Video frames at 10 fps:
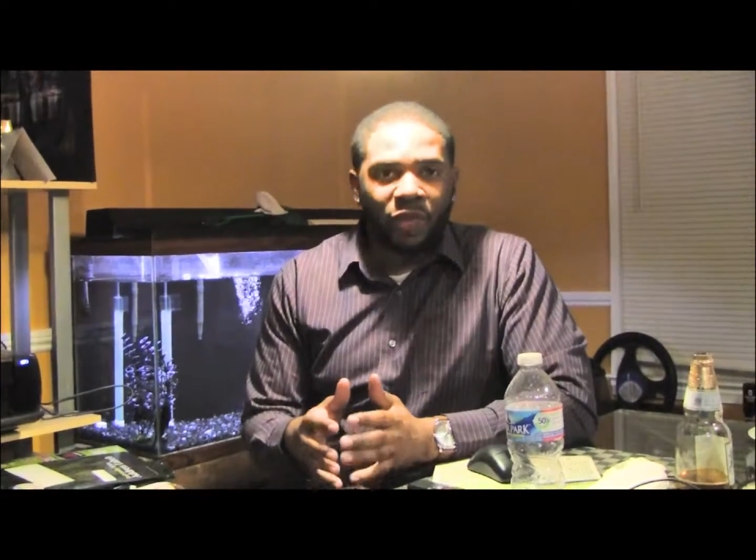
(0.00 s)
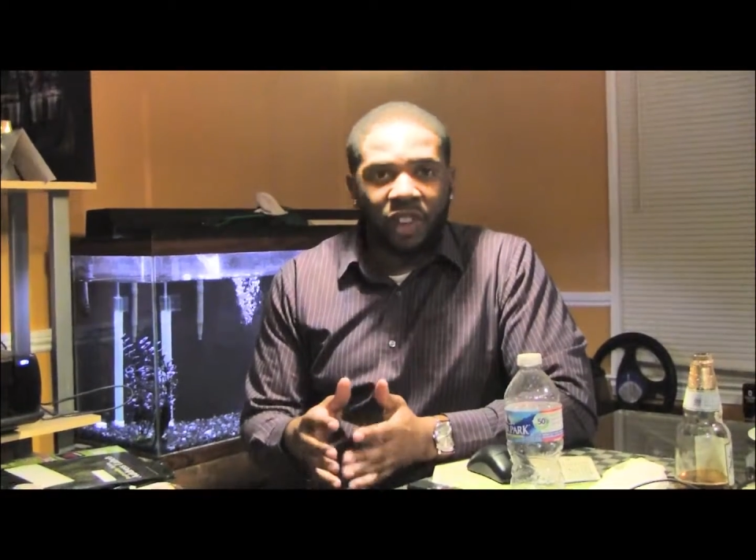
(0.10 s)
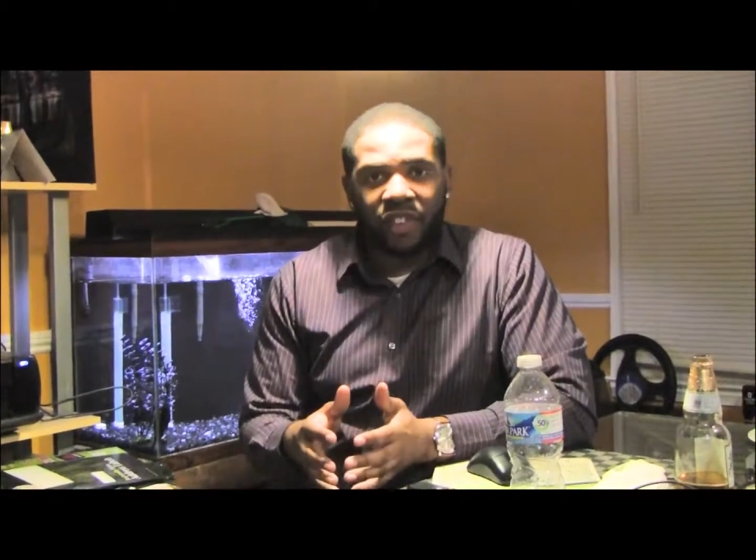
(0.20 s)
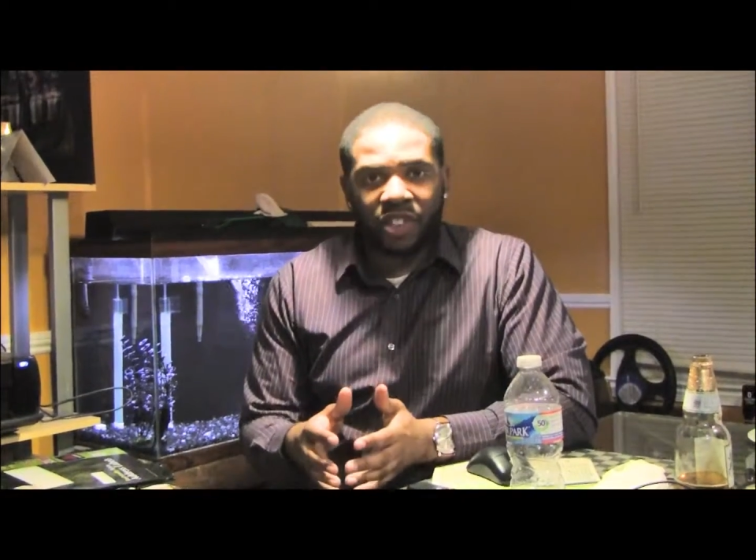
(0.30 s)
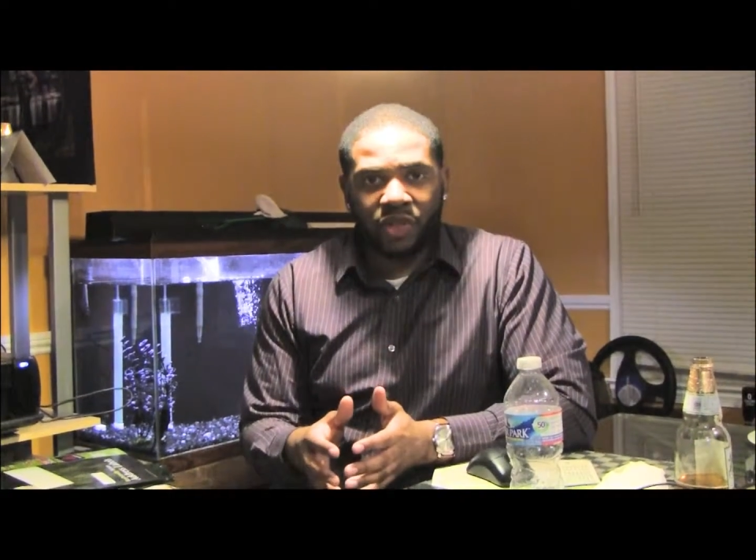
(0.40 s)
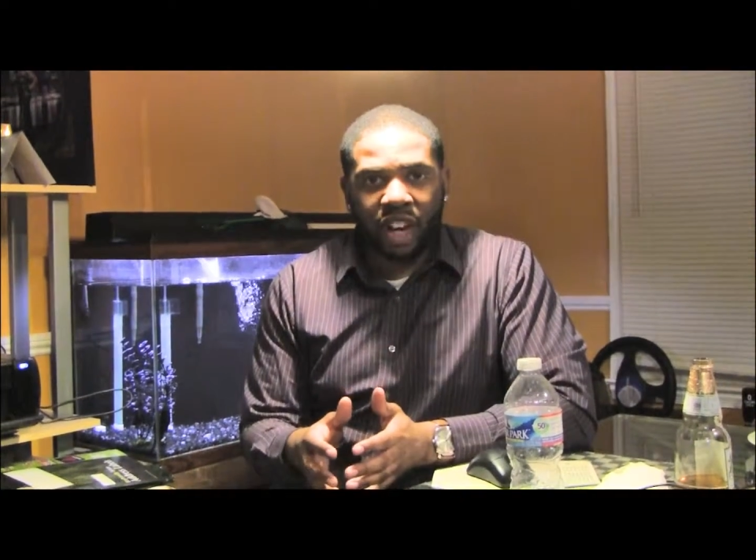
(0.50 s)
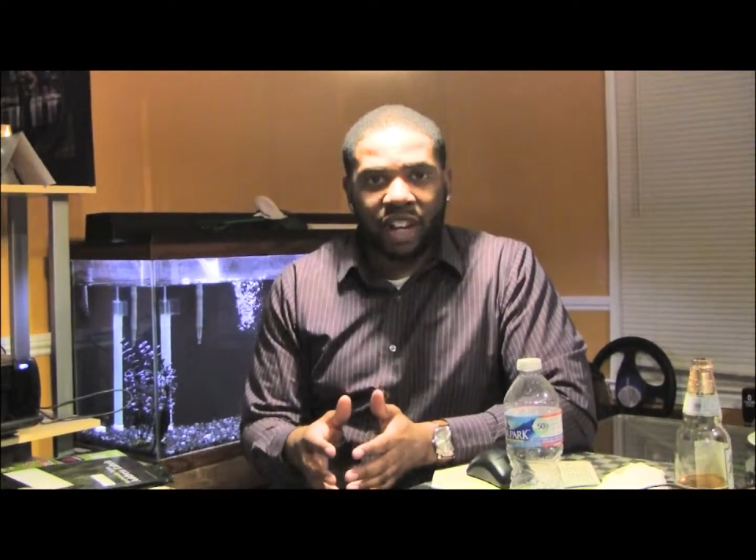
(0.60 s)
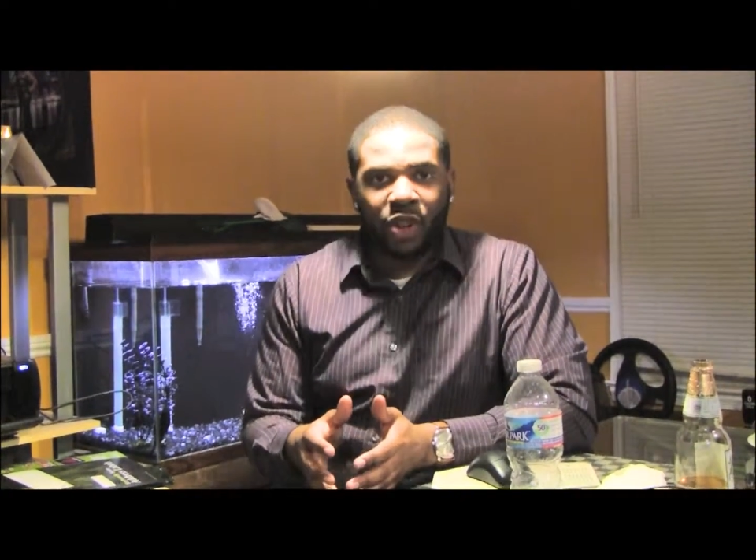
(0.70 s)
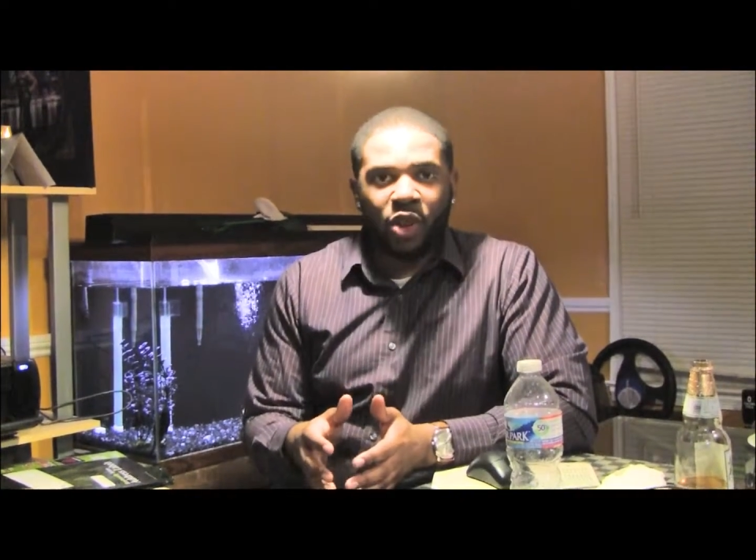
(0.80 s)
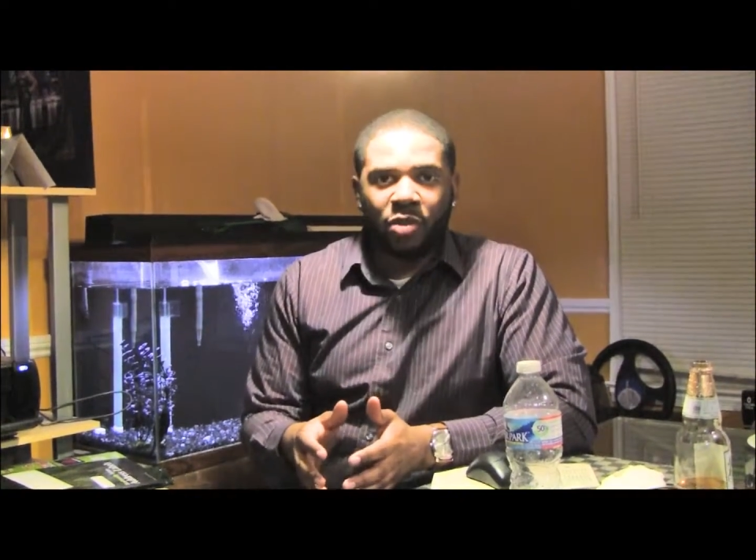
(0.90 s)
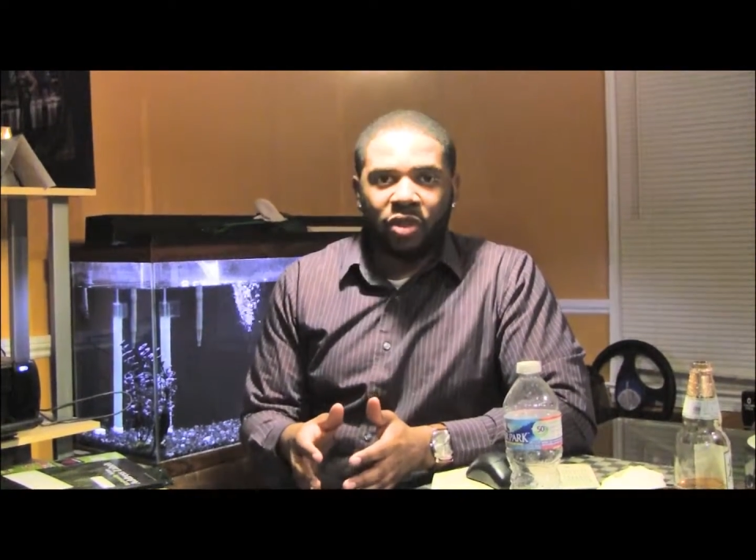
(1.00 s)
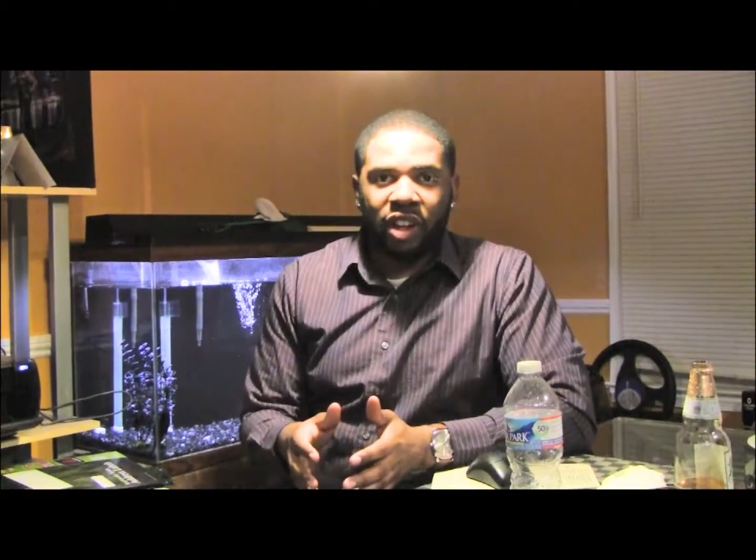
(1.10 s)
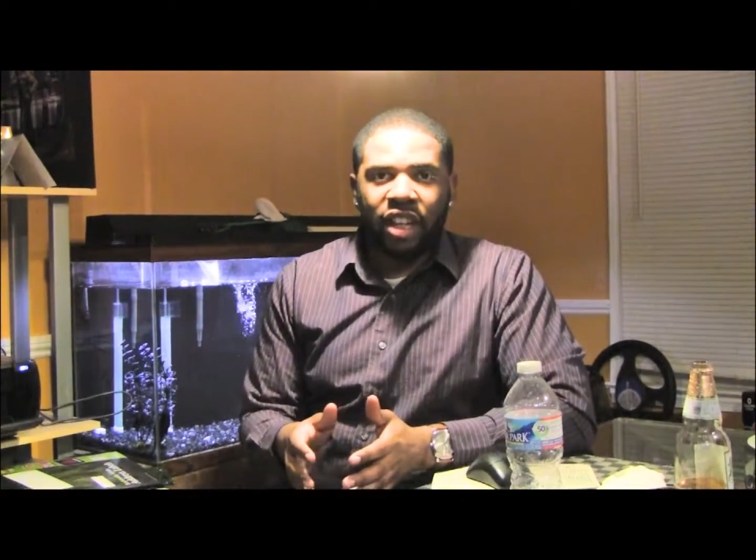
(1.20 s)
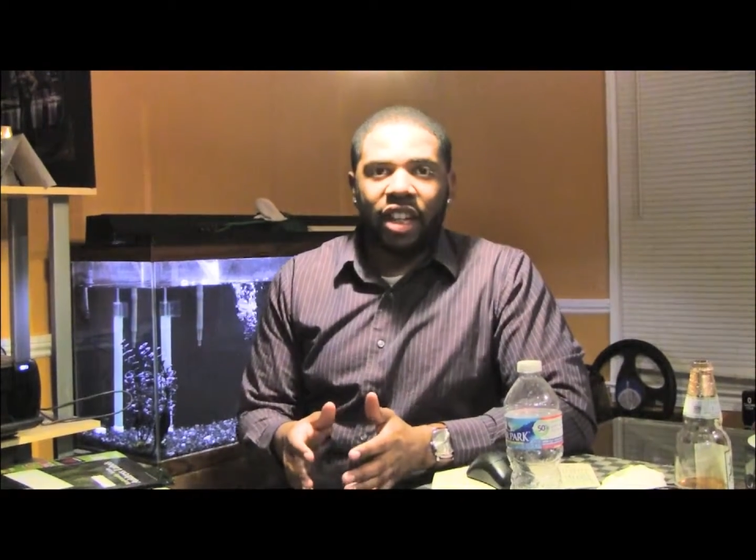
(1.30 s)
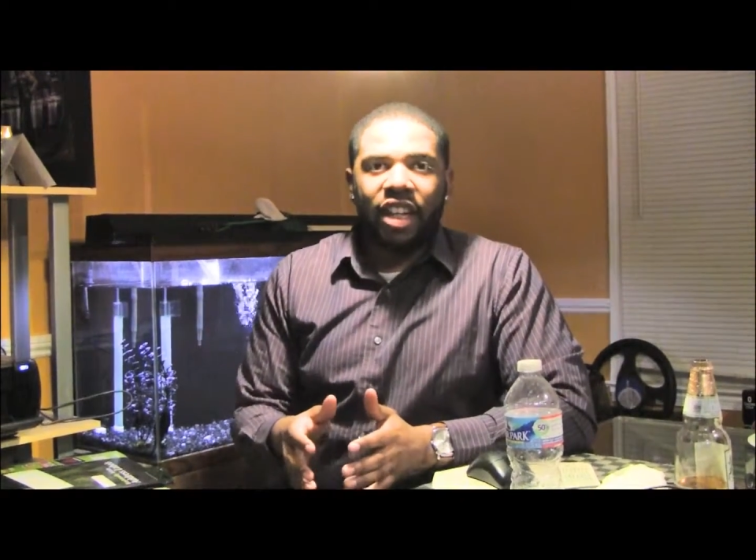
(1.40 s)
of Fathers Rock
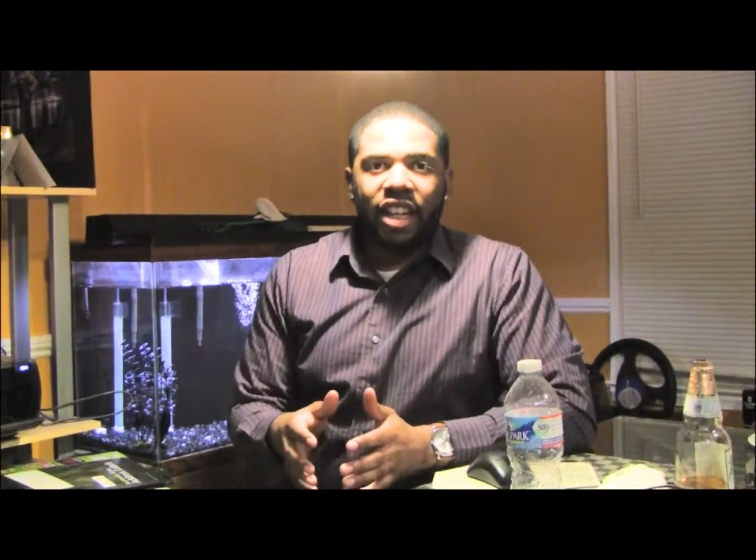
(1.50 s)
Incorporated.